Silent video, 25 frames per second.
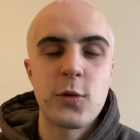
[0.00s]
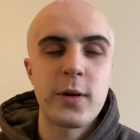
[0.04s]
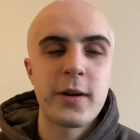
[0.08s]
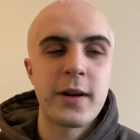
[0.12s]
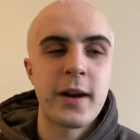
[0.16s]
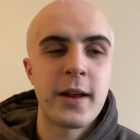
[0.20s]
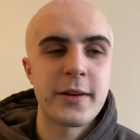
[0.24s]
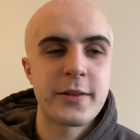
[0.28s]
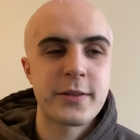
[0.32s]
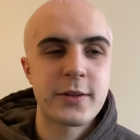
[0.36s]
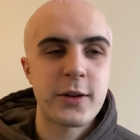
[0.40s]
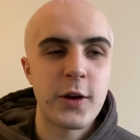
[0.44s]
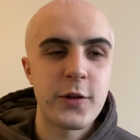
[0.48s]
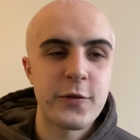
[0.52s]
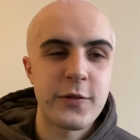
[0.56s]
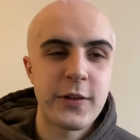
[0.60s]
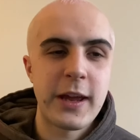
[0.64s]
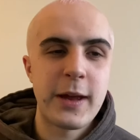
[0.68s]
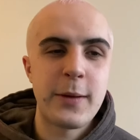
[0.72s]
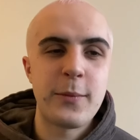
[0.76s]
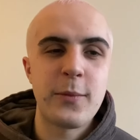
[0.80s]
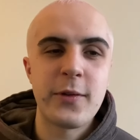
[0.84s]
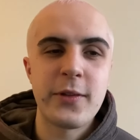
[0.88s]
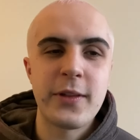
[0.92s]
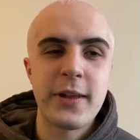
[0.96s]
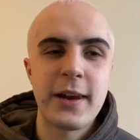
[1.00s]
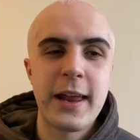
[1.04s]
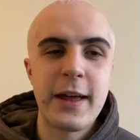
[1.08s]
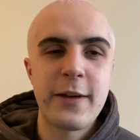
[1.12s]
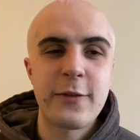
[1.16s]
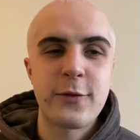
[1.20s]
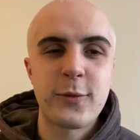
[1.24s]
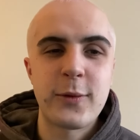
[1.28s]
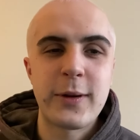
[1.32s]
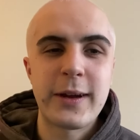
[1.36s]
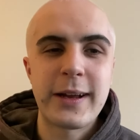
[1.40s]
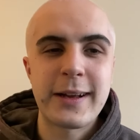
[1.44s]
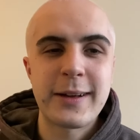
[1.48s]
And I'd go for him on the
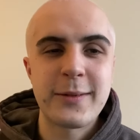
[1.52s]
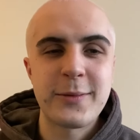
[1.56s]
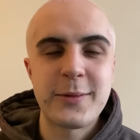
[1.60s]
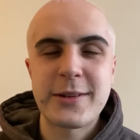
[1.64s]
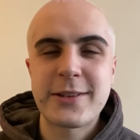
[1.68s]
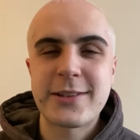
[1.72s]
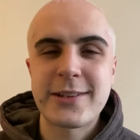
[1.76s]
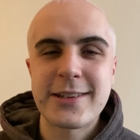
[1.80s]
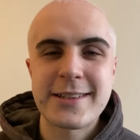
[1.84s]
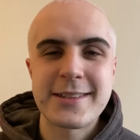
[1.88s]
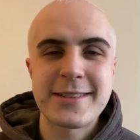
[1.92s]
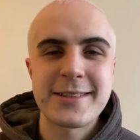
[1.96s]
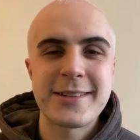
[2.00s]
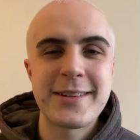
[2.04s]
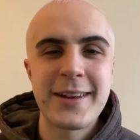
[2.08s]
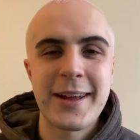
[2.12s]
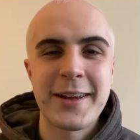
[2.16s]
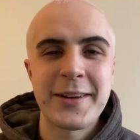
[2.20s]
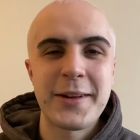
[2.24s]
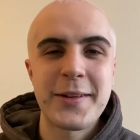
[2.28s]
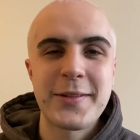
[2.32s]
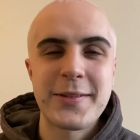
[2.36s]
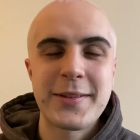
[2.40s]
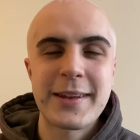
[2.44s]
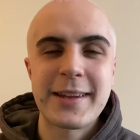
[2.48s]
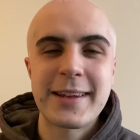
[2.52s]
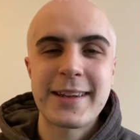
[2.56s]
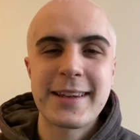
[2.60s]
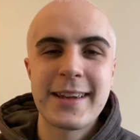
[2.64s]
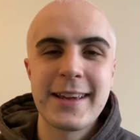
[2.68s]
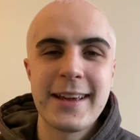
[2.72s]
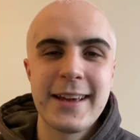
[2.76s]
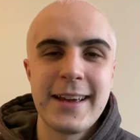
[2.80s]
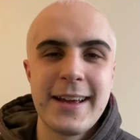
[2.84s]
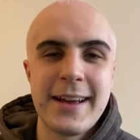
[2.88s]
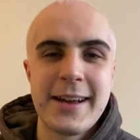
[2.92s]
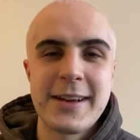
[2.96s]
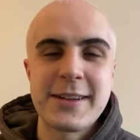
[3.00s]
left wing, which isn't, I don't think,
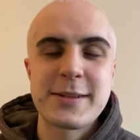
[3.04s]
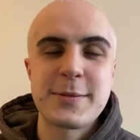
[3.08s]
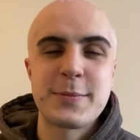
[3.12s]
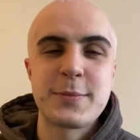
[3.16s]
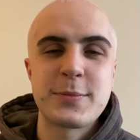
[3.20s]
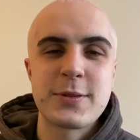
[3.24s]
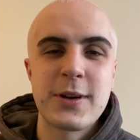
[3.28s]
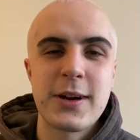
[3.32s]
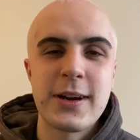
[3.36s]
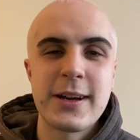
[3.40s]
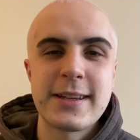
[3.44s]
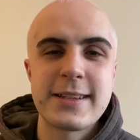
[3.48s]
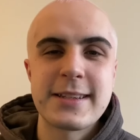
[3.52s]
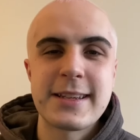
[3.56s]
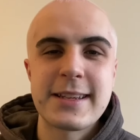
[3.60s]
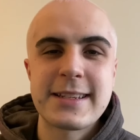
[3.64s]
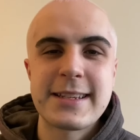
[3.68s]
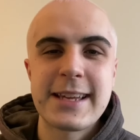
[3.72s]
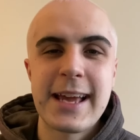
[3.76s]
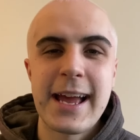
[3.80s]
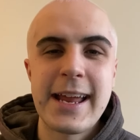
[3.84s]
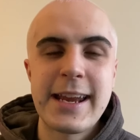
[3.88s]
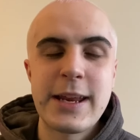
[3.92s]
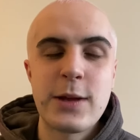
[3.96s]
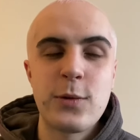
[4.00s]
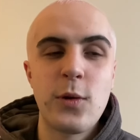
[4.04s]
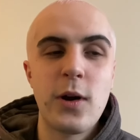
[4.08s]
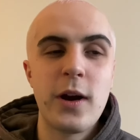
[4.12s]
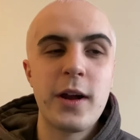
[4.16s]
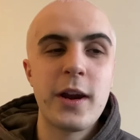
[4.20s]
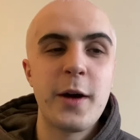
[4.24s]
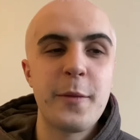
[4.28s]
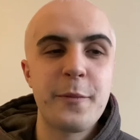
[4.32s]
a surprise to anyone.